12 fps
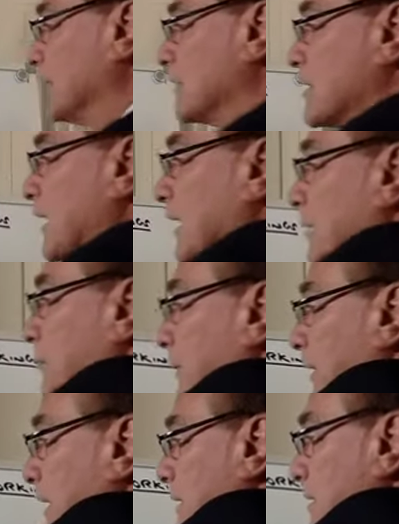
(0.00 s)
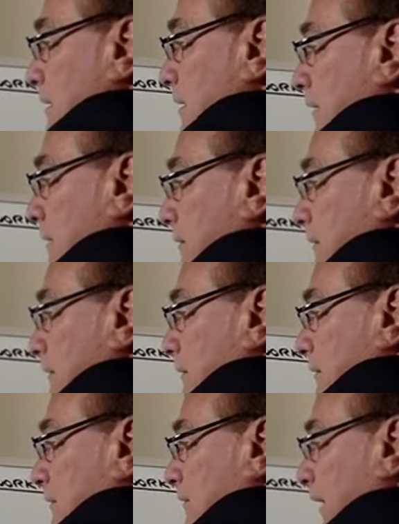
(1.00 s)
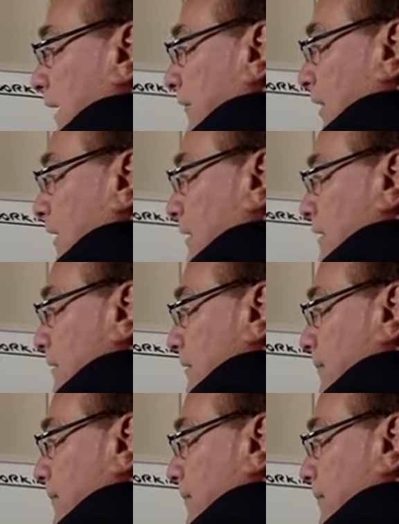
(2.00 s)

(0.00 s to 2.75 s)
selling price $5.